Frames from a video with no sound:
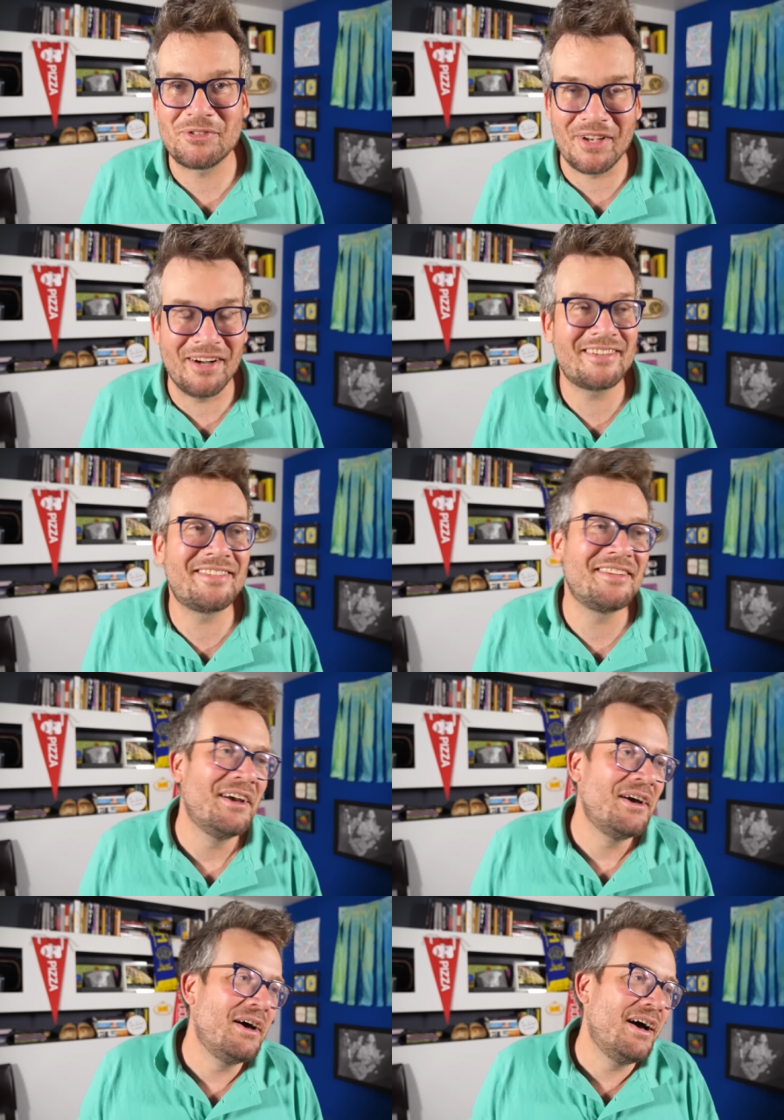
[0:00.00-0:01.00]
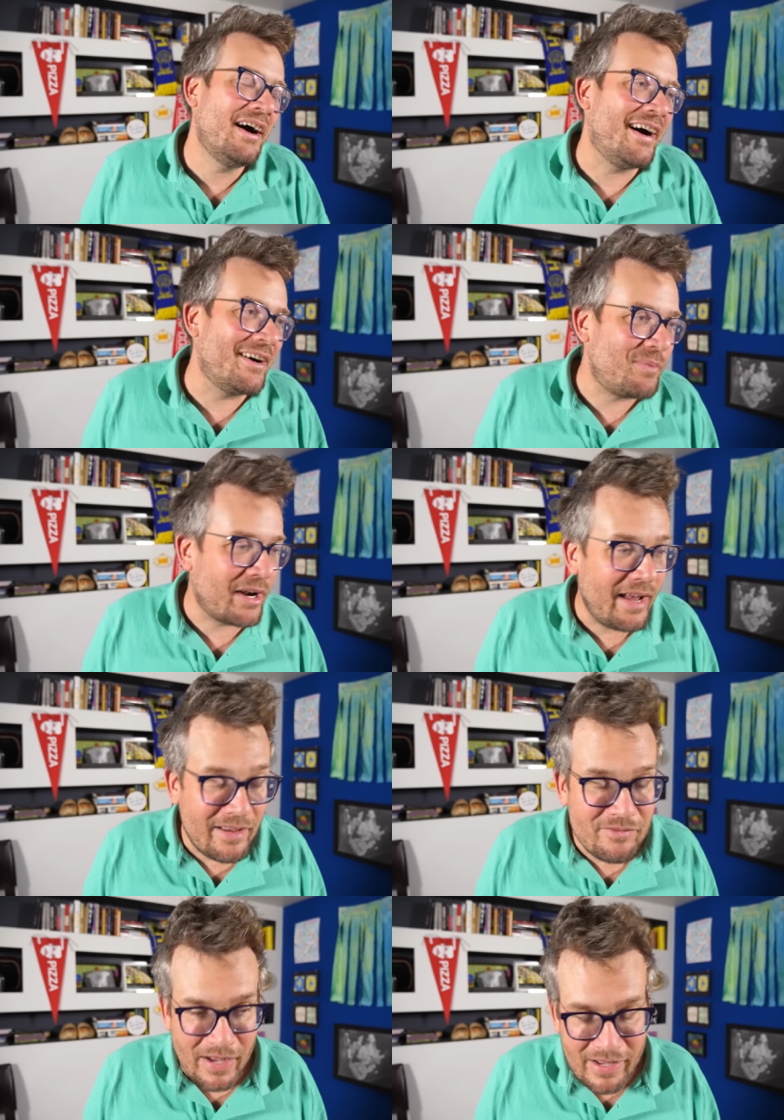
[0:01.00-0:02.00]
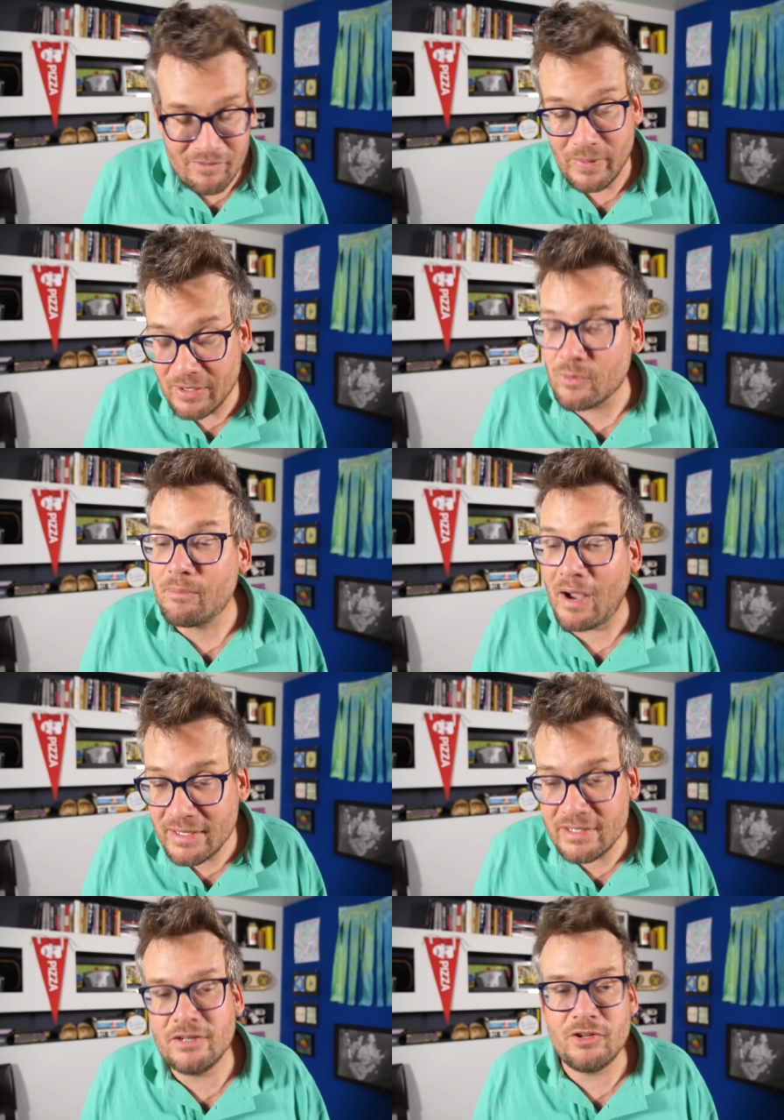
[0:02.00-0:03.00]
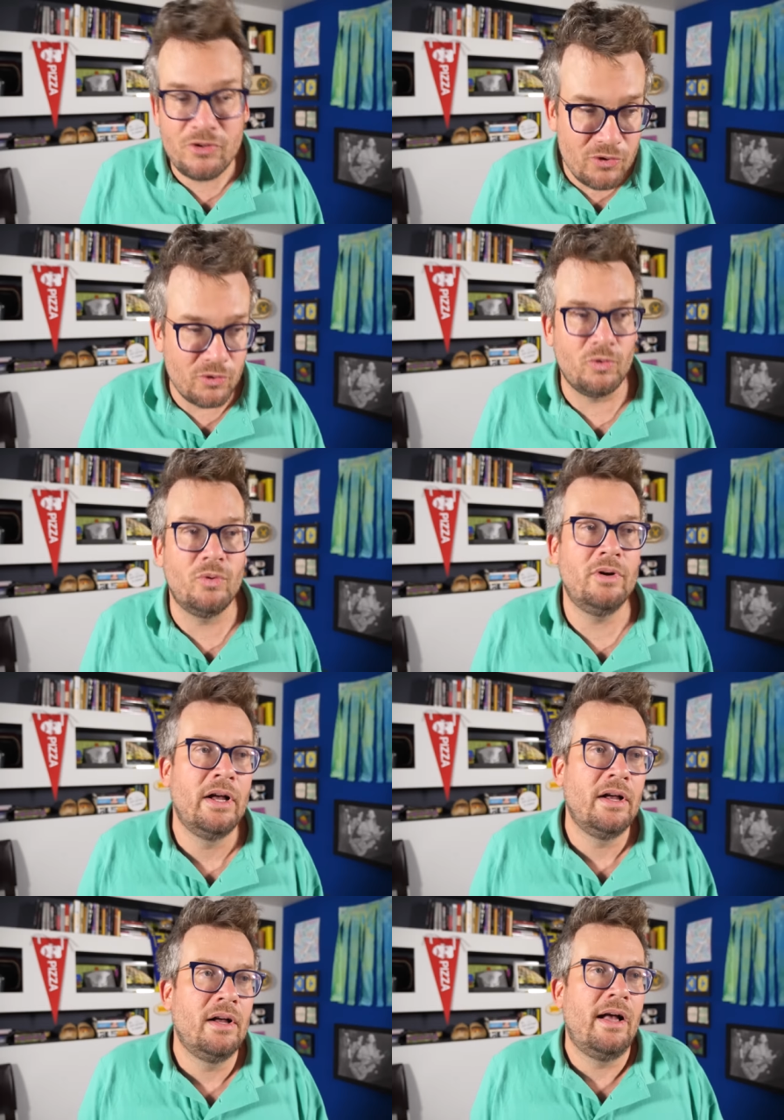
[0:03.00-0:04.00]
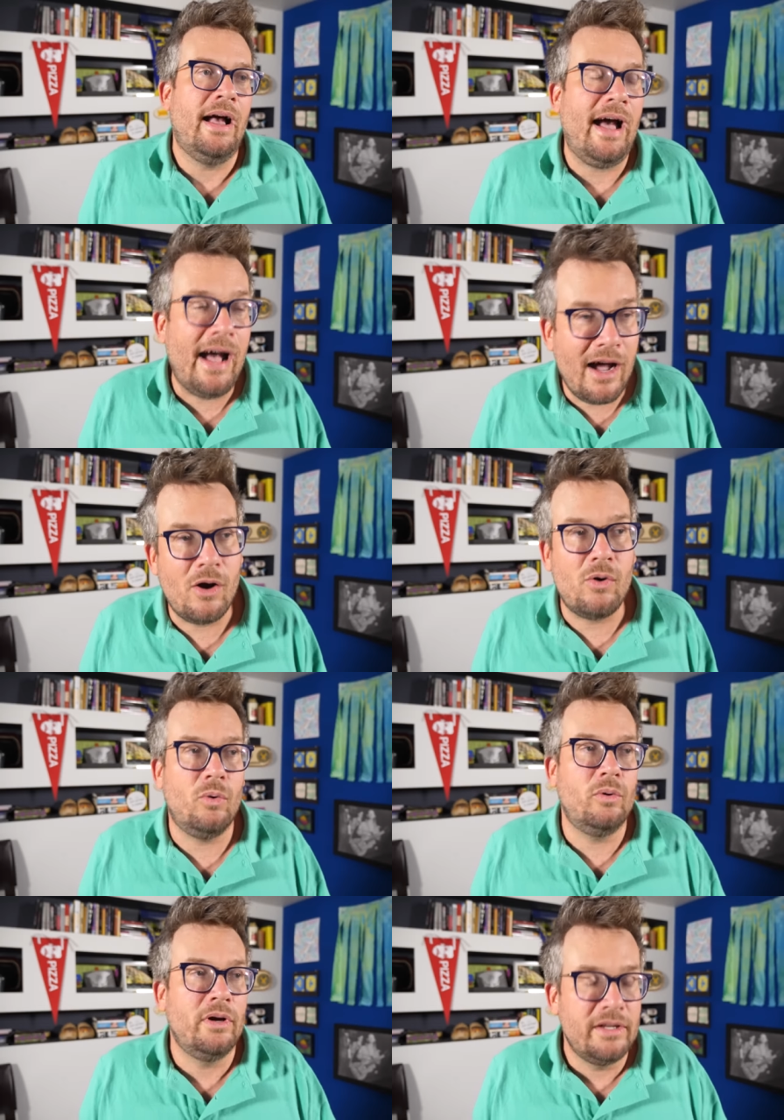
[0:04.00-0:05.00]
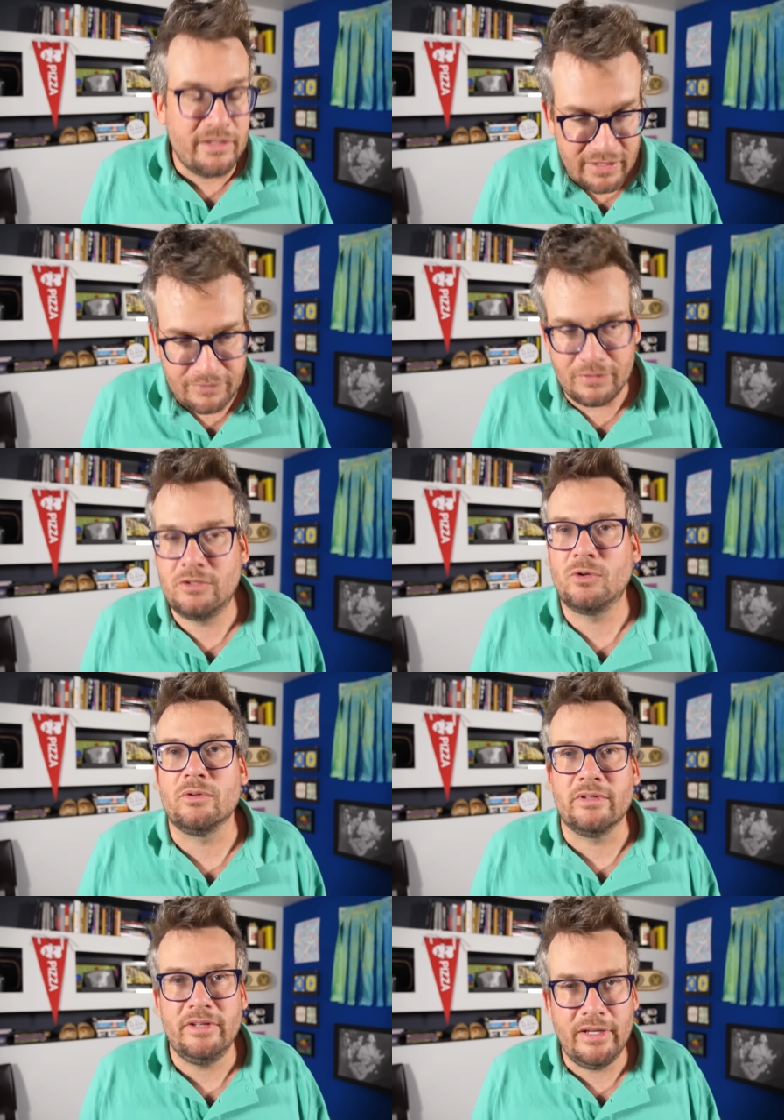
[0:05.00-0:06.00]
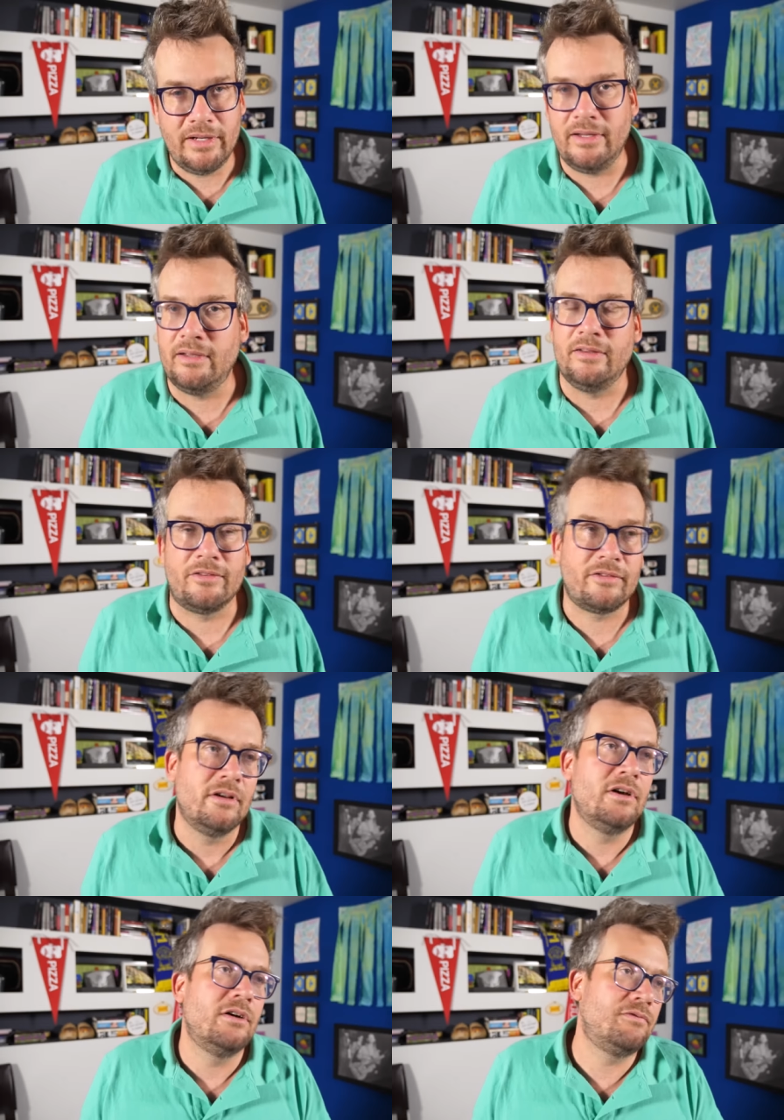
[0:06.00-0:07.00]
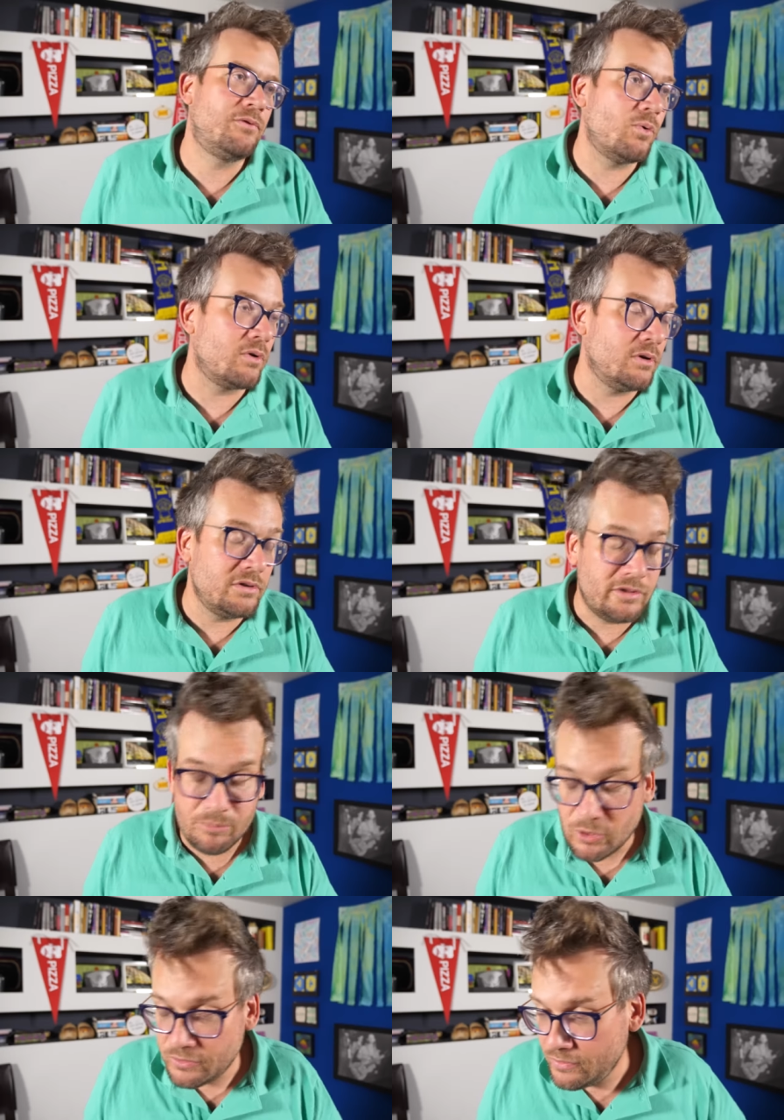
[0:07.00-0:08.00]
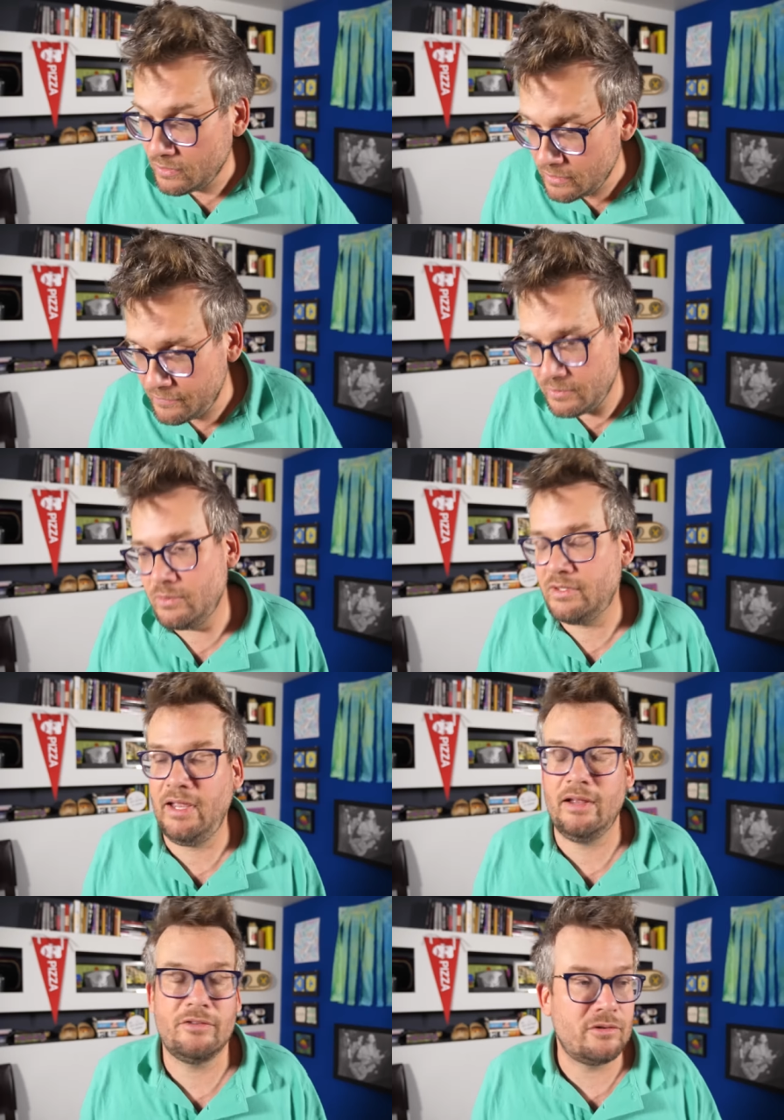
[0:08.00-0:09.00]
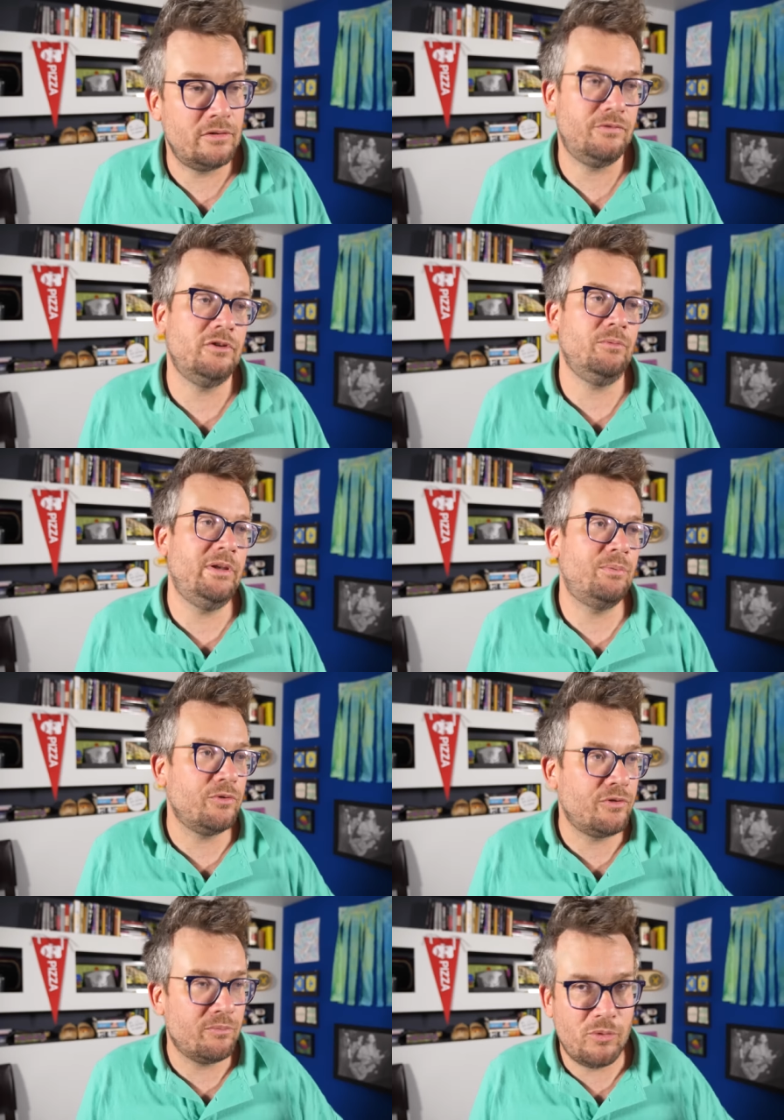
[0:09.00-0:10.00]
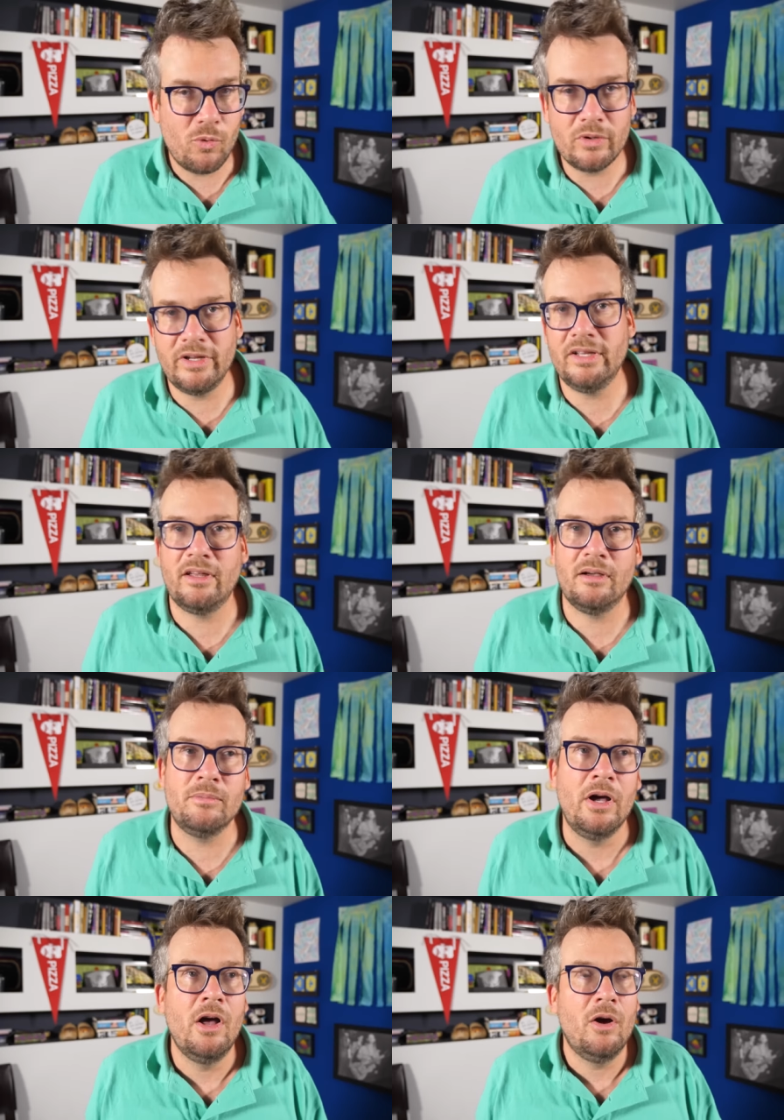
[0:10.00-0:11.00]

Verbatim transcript: sucks. Uh, but I have I have been reminded anew how difficult it is for the person living with cancer, for the people supporting them,